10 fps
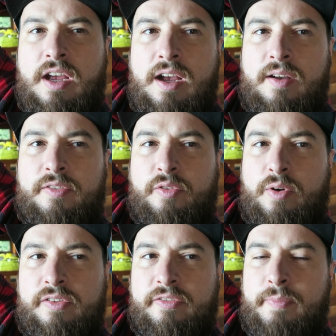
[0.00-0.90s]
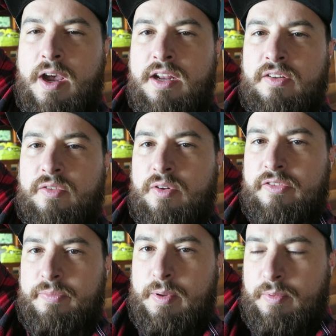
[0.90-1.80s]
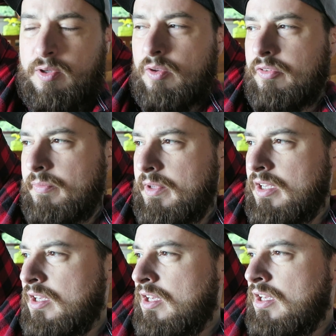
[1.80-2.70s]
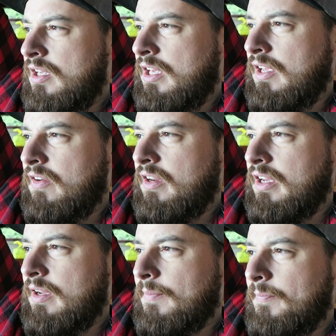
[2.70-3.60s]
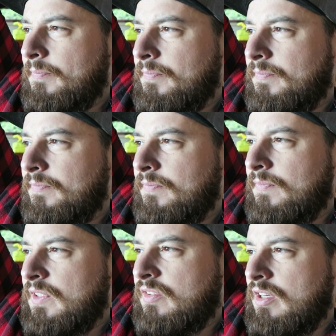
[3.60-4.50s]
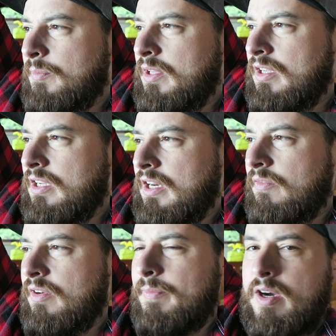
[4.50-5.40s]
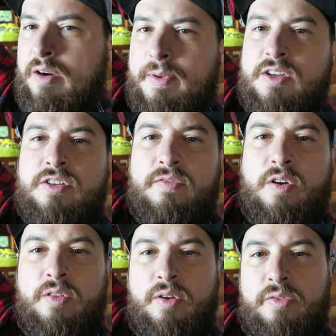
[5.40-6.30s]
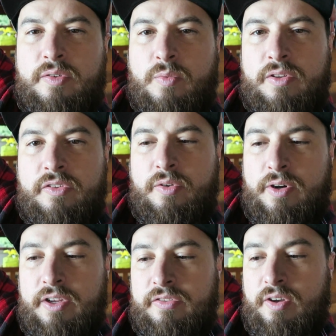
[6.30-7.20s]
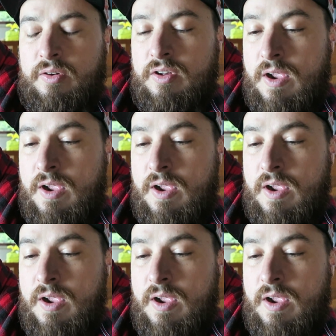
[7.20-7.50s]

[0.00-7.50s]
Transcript: uh, stories of mine and stories of people close to me. And um, it's going to be kind of an amalgamation of all those in one story. So